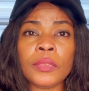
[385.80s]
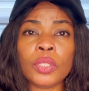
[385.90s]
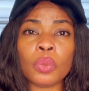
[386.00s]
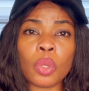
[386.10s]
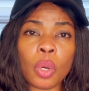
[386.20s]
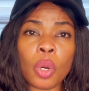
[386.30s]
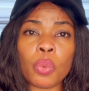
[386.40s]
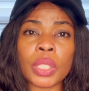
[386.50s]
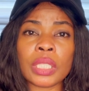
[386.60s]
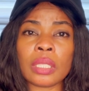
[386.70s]
you go
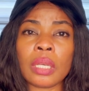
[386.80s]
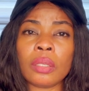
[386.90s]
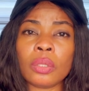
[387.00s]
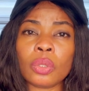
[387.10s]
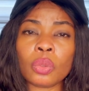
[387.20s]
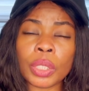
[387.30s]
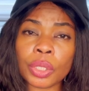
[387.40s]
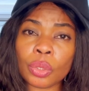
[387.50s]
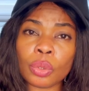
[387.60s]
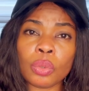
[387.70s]
home with
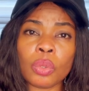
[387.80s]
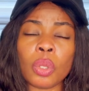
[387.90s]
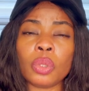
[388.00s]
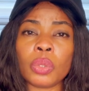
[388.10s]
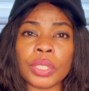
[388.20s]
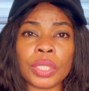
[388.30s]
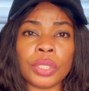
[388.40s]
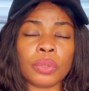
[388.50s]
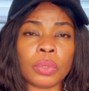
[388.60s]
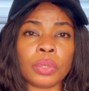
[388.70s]
twenty-two or
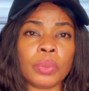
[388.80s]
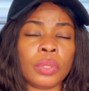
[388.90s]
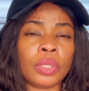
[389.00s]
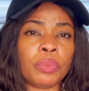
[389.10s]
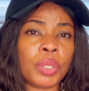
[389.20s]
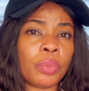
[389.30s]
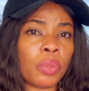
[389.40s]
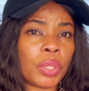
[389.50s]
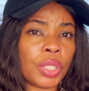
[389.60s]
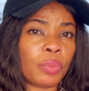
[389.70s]
twenty-three zloty, because the
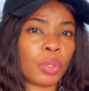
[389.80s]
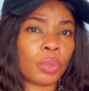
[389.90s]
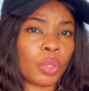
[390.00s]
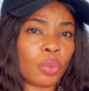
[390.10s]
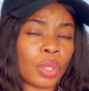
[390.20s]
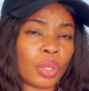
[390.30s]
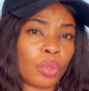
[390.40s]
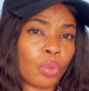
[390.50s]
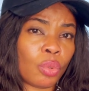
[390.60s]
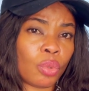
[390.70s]
minimum wage is between
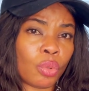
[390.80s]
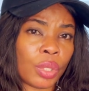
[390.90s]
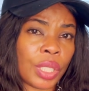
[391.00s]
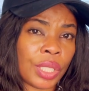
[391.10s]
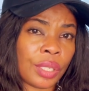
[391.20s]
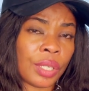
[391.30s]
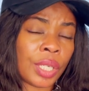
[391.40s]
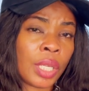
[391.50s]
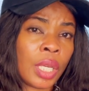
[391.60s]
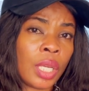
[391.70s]
twenty-two to twenty-three